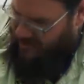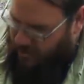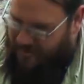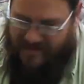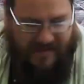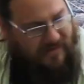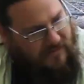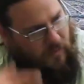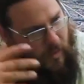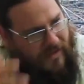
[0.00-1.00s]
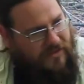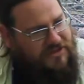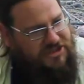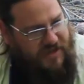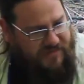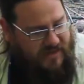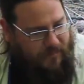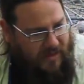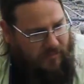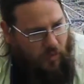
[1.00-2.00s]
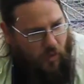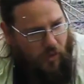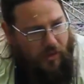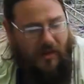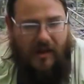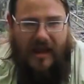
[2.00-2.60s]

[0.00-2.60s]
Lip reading: when the weather has shifted a bit more